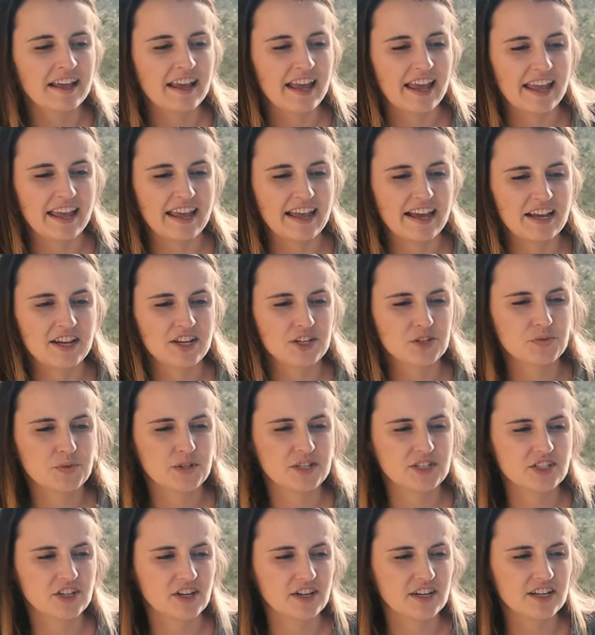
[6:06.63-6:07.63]
And we
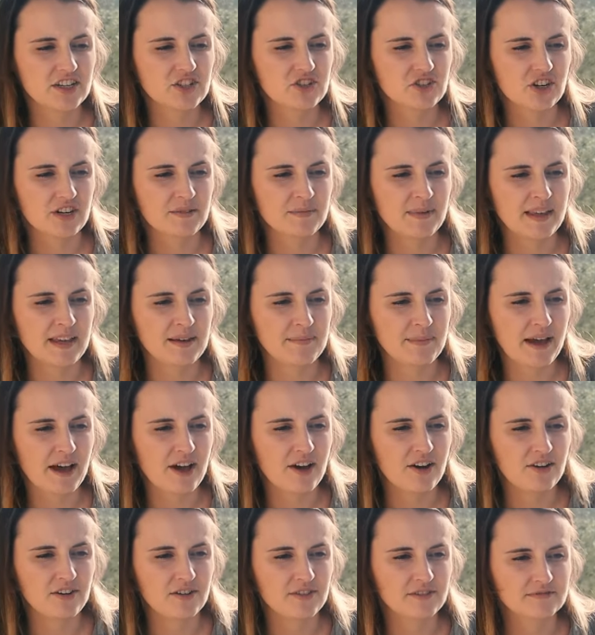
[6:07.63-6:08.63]
started dreaming
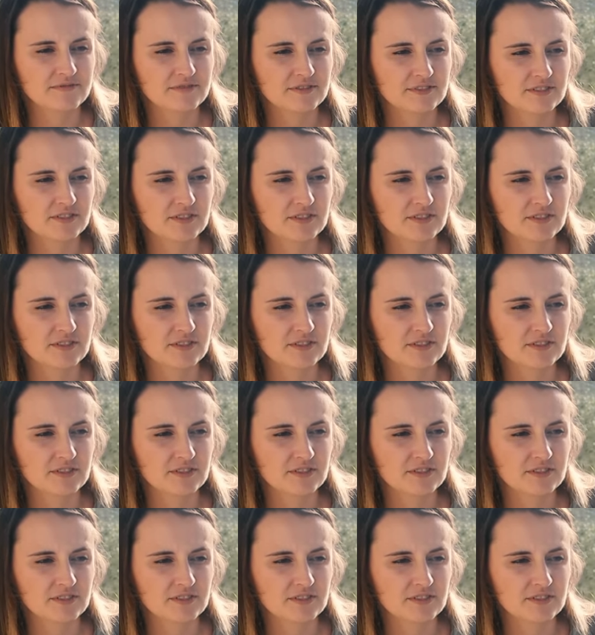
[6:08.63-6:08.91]
about